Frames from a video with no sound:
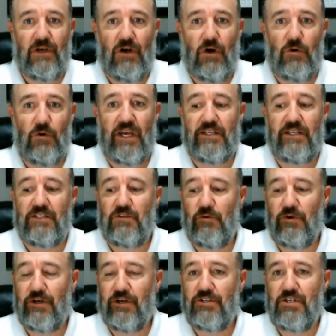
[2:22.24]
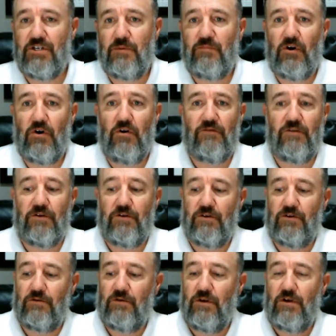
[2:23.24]
Okay, so we're going to jump
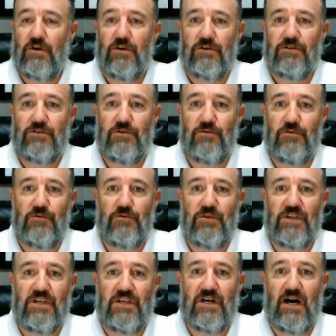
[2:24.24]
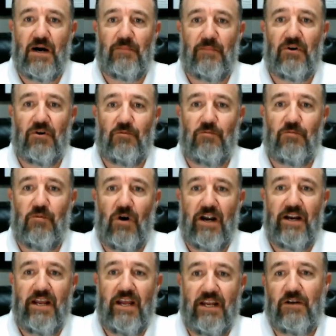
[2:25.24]
over to the upper
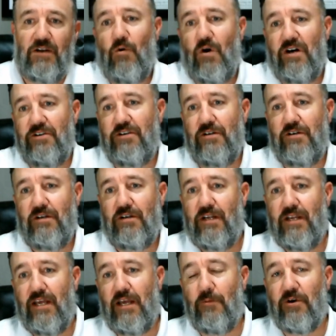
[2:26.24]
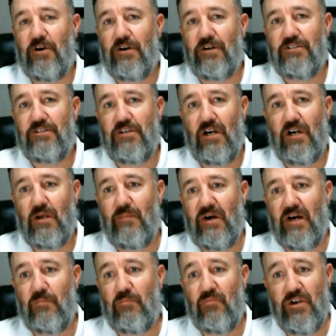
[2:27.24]
right-hand quadrant, and we're going to talk
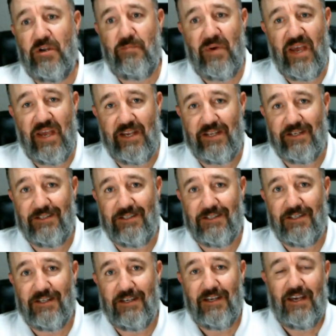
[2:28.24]
about prepaids.